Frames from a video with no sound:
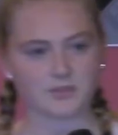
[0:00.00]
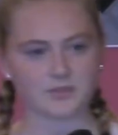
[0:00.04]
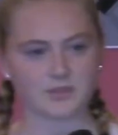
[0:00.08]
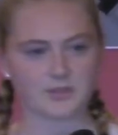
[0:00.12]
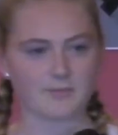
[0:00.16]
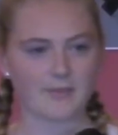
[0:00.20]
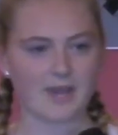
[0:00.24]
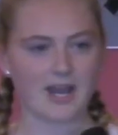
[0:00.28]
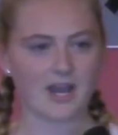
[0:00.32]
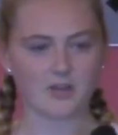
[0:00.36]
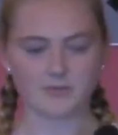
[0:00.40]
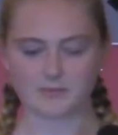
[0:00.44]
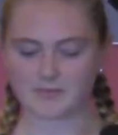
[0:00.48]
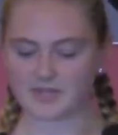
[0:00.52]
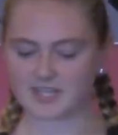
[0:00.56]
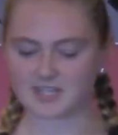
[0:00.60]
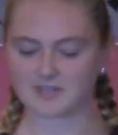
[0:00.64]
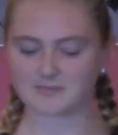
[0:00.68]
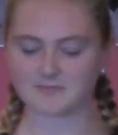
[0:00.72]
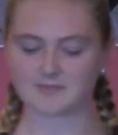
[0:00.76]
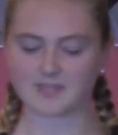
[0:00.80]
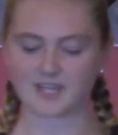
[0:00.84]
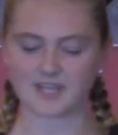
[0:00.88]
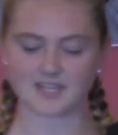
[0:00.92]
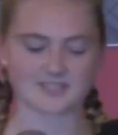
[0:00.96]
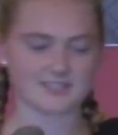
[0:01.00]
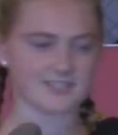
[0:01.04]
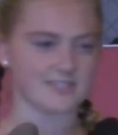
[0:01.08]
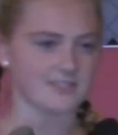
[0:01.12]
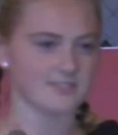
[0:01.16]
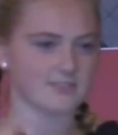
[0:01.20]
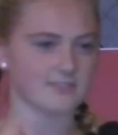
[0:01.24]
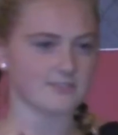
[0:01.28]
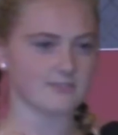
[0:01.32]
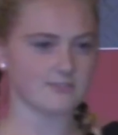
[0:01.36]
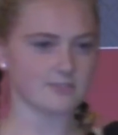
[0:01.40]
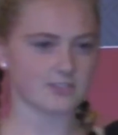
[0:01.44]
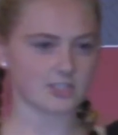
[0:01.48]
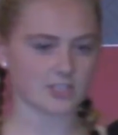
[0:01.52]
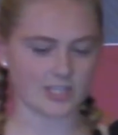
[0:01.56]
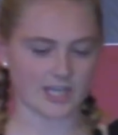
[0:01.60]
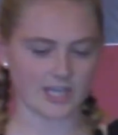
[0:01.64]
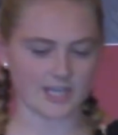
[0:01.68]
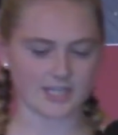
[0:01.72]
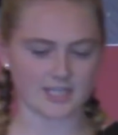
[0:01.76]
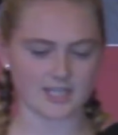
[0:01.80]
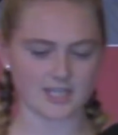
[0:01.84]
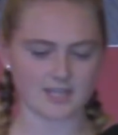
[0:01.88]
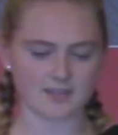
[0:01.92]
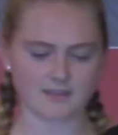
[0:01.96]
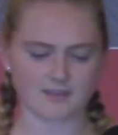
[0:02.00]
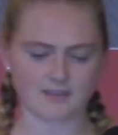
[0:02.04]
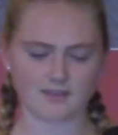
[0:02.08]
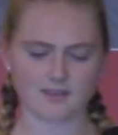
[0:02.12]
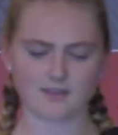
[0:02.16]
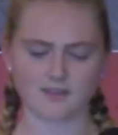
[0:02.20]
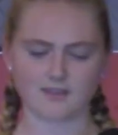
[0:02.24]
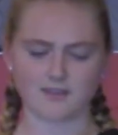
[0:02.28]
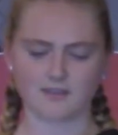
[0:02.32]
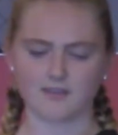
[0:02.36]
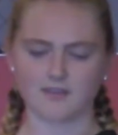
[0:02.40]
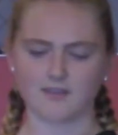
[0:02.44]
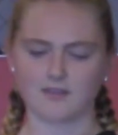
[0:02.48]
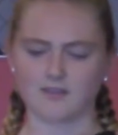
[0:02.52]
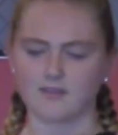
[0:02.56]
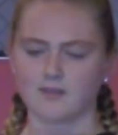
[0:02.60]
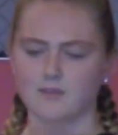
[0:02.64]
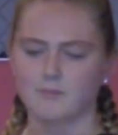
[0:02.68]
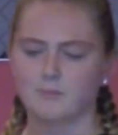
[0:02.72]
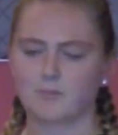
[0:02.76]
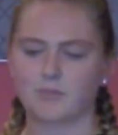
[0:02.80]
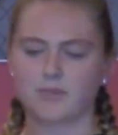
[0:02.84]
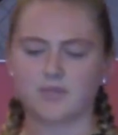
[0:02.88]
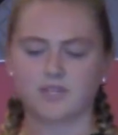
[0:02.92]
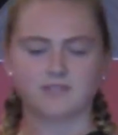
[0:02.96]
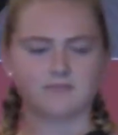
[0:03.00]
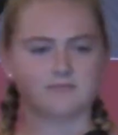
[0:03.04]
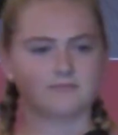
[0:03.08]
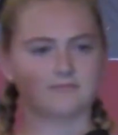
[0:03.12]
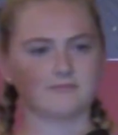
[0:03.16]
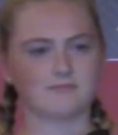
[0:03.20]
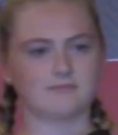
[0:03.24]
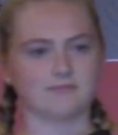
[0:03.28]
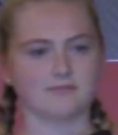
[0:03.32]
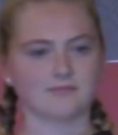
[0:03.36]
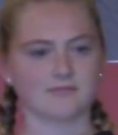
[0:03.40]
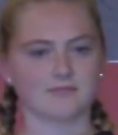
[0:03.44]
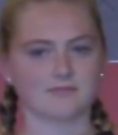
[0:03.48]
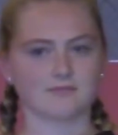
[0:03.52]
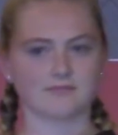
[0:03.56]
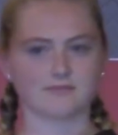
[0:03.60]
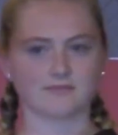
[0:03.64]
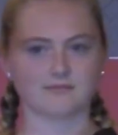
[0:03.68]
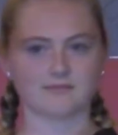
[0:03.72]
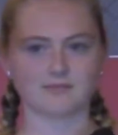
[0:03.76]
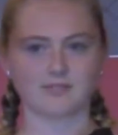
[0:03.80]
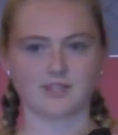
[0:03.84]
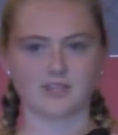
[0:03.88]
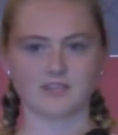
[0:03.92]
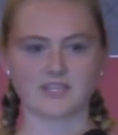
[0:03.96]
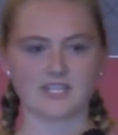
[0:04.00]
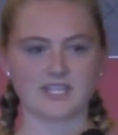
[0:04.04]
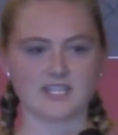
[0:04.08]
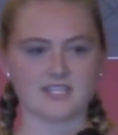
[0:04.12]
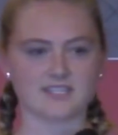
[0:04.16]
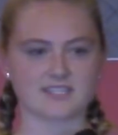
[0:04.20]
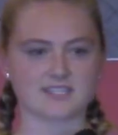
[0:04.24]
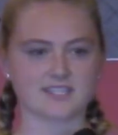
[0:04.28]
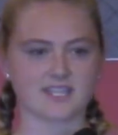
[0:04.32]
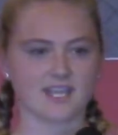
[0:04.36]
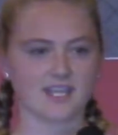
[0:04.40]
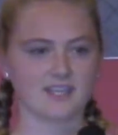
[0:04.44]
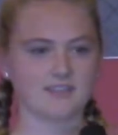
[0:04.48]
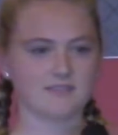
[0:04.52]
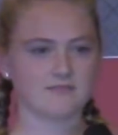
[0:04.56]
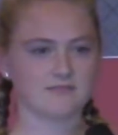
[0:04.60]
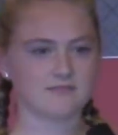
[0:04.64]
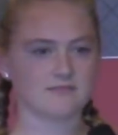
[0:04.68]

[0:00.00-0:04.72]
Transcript: them out, make them nice and shiny. But on the inside,